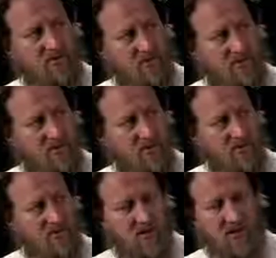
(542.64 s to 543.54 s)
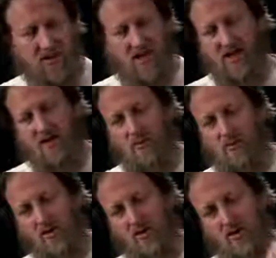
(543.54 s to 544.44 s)
to those books,
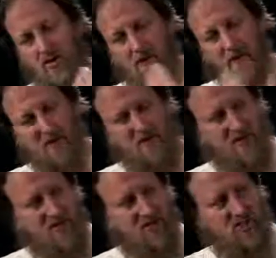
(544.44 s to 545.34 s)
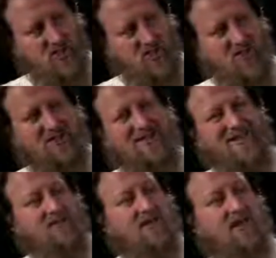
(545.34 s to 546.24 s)
and we look at those messengers as
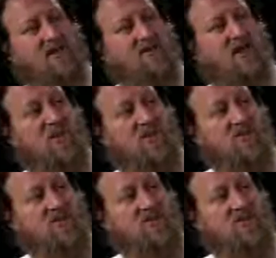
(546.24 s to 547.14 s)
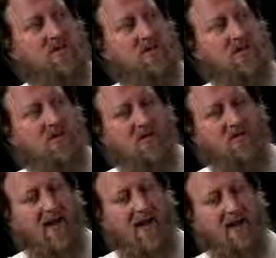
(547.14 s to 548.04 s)
living examples
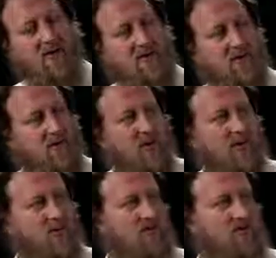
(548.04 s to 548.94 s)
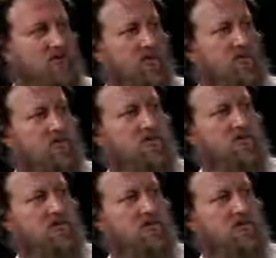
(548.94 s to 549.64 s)
of how to follow those books.